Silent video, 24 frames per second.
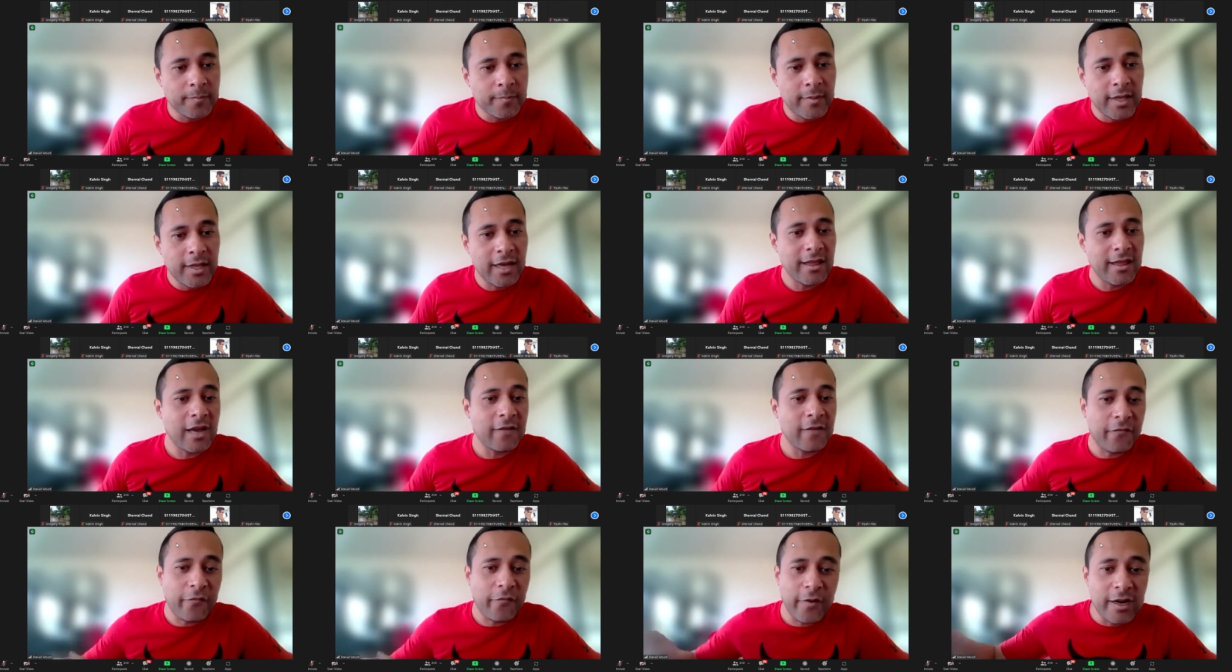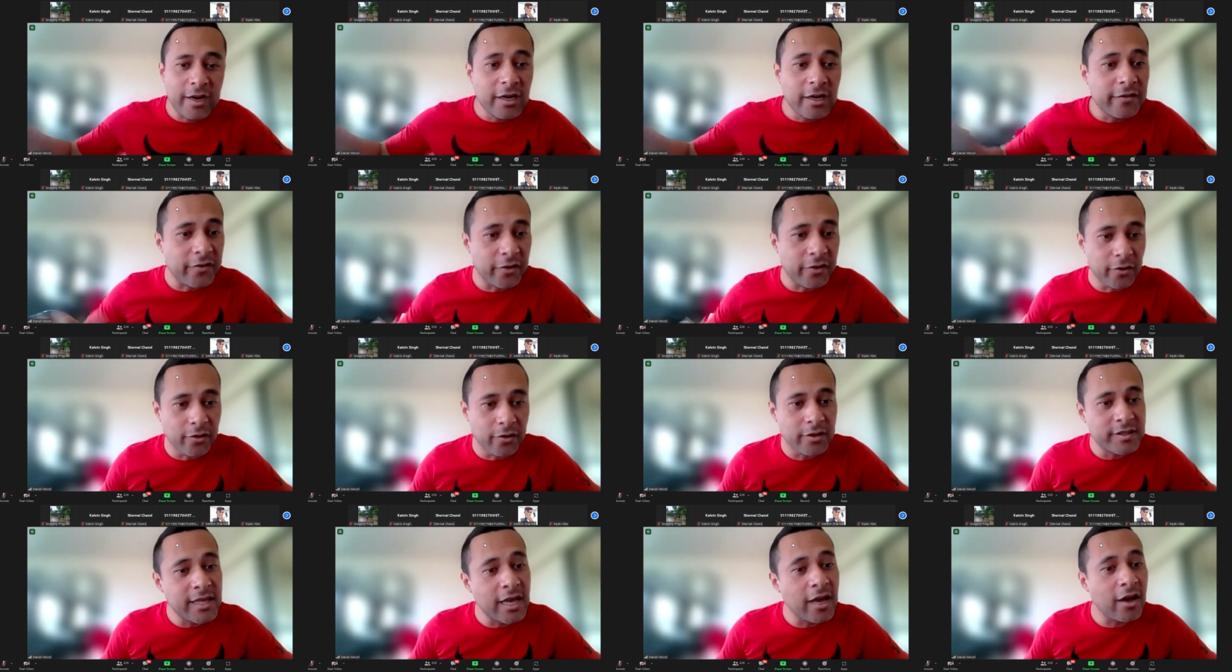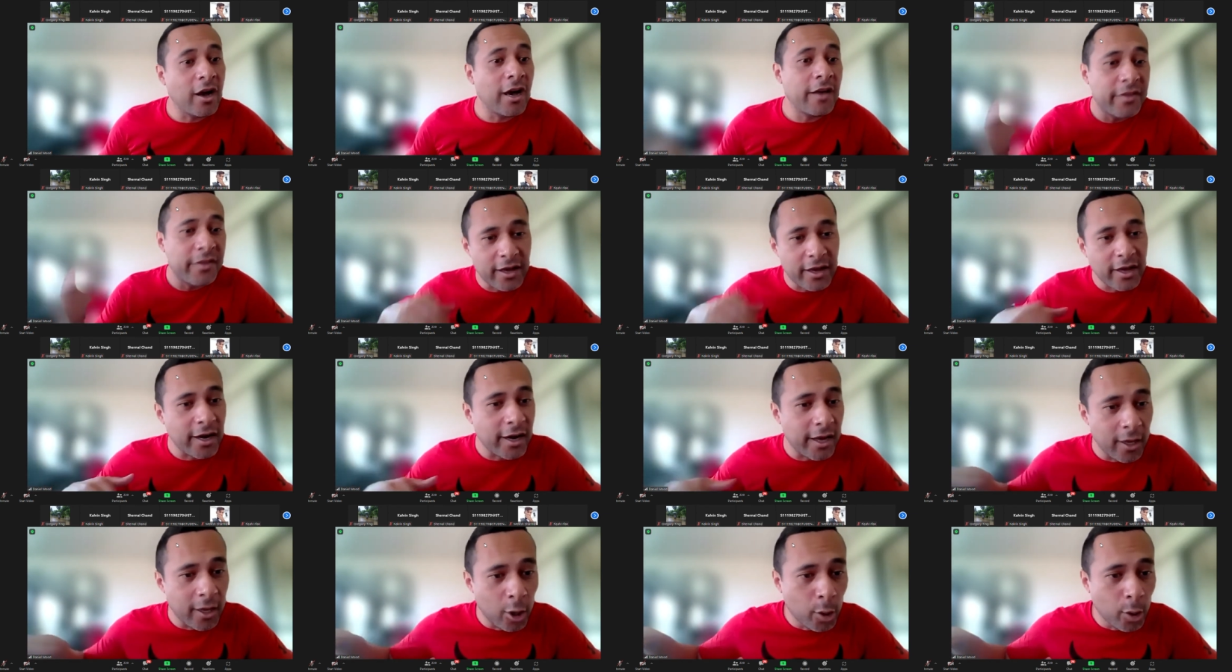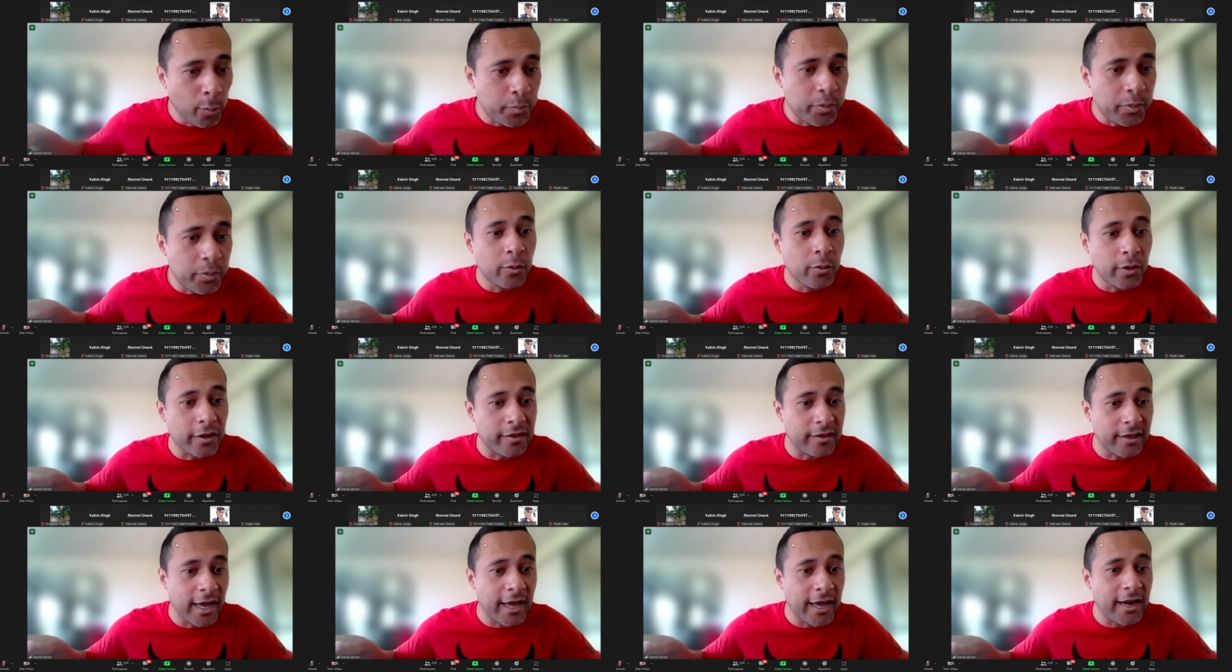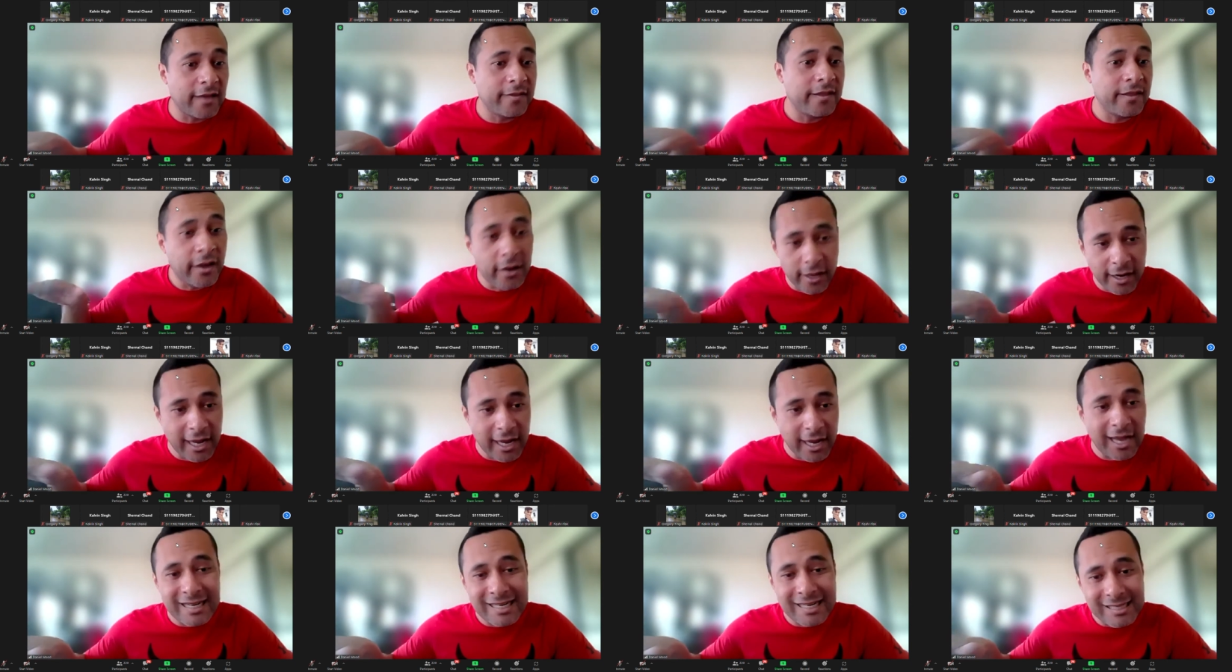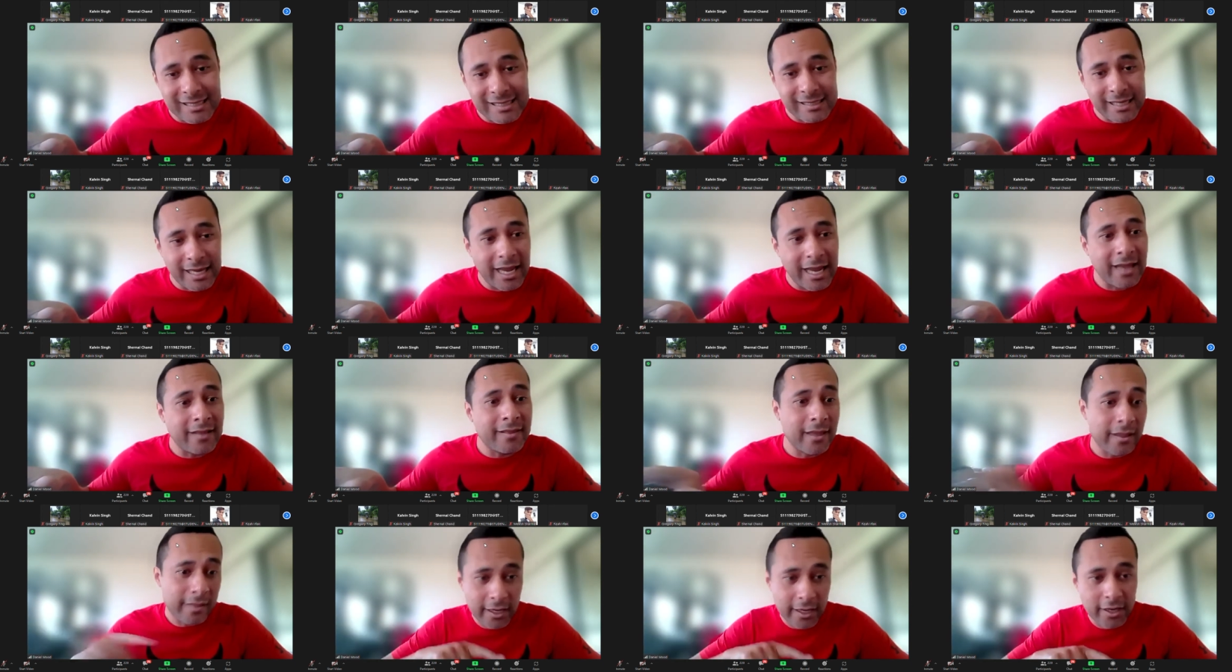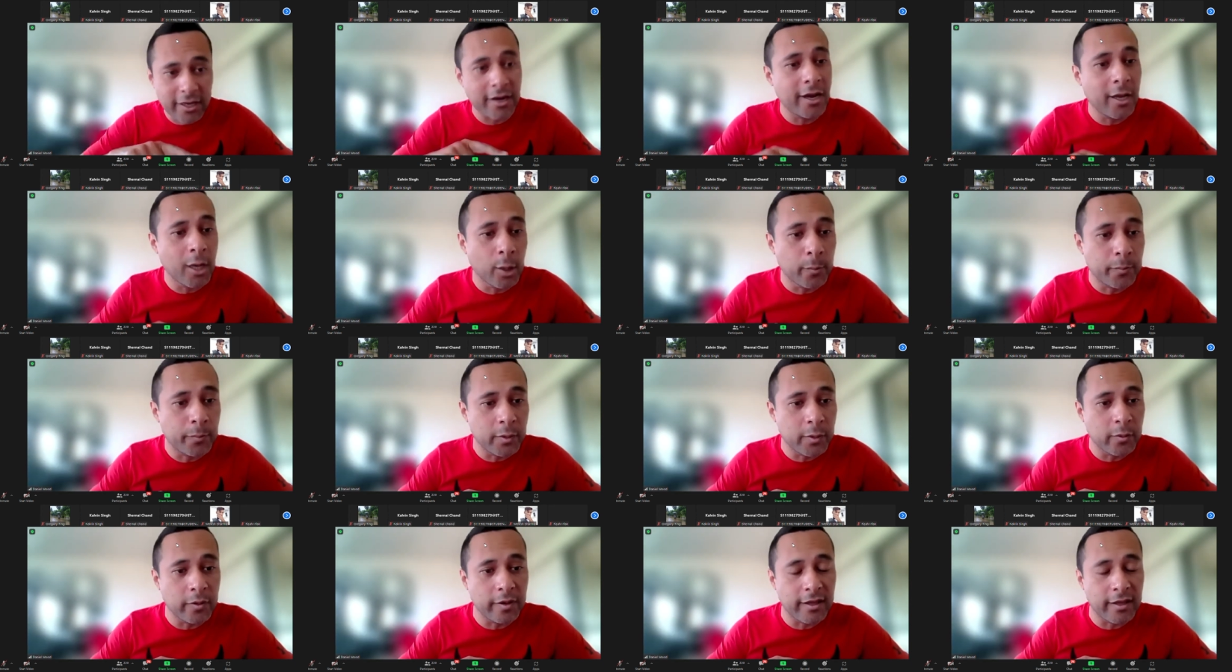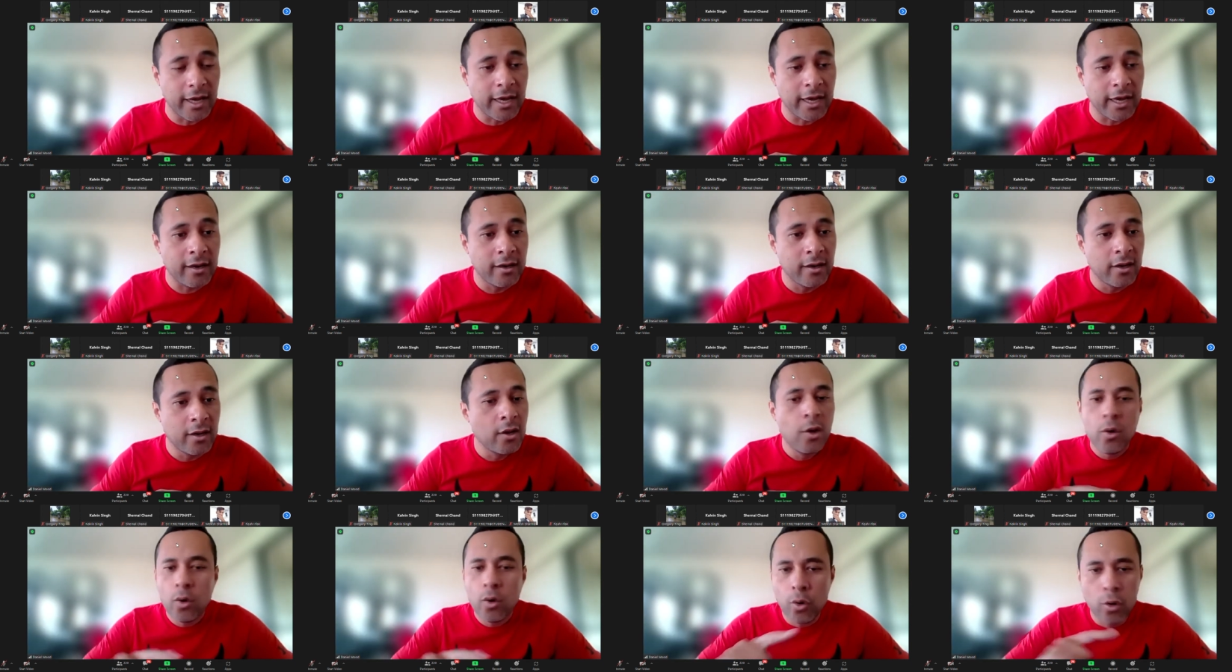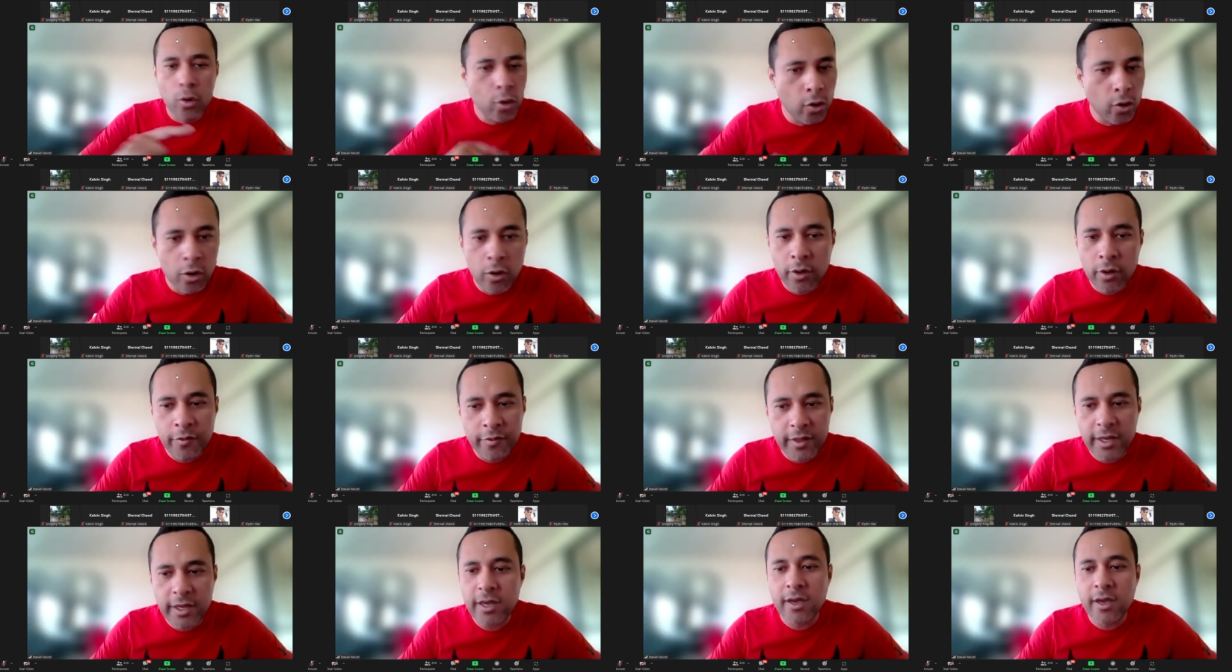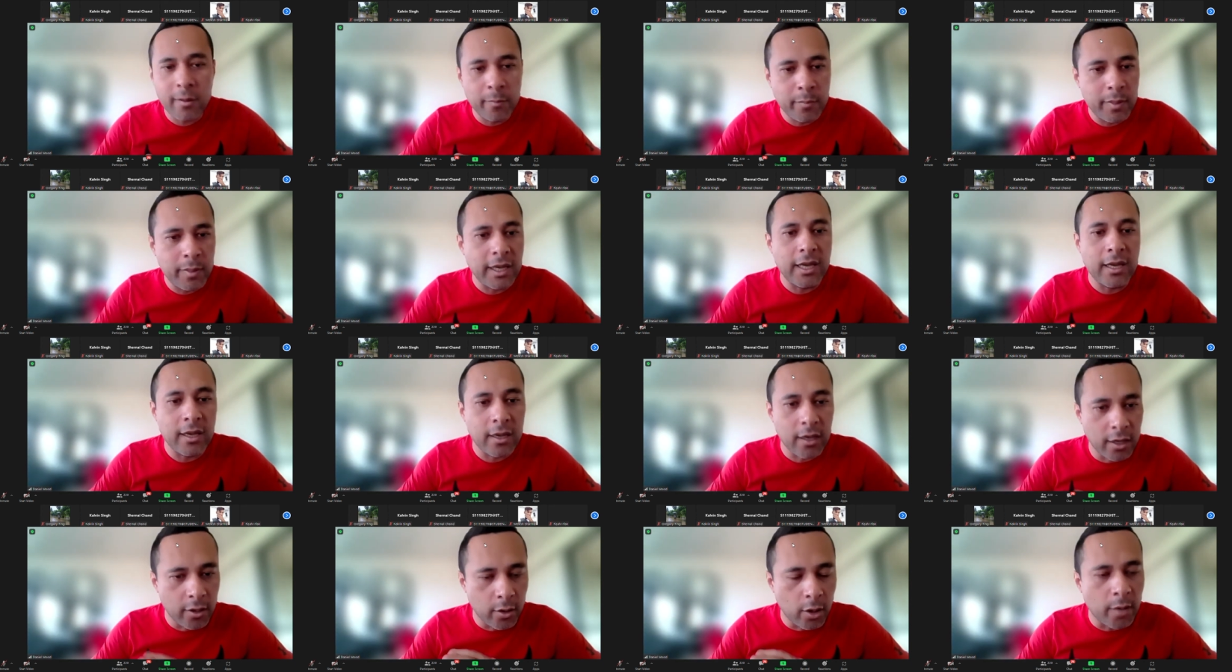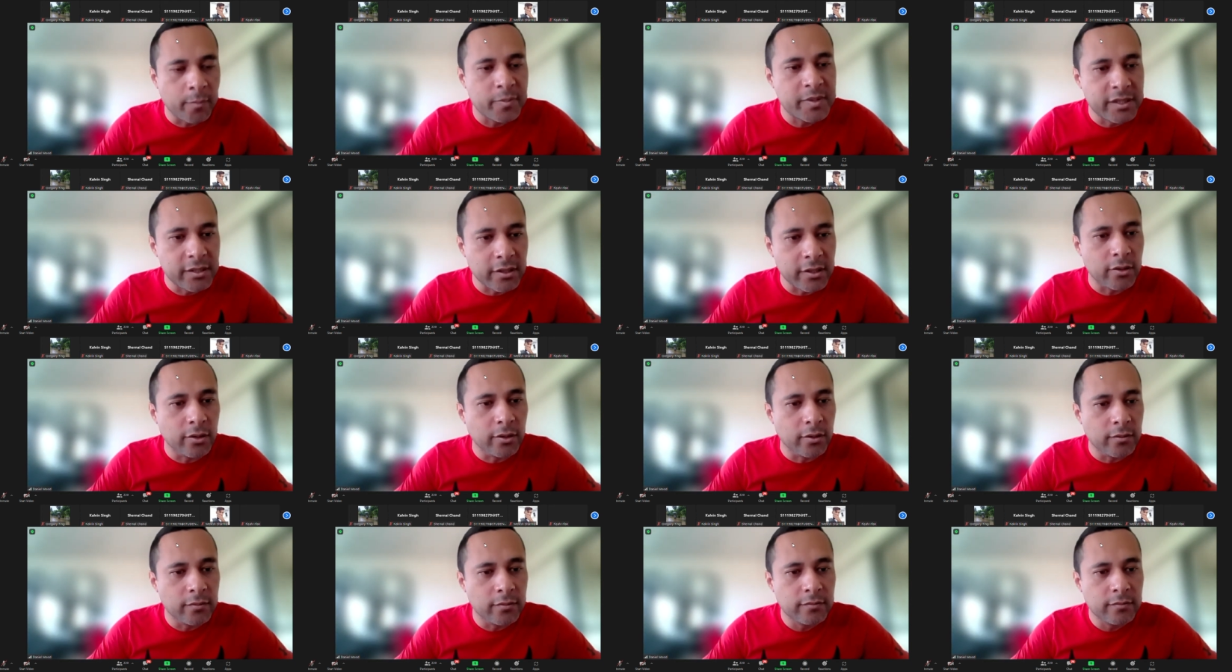Now, that friend of yours, they're either going to help you with that, and they're going to understand that they're going to help you with that, or they're going to be an obstacle.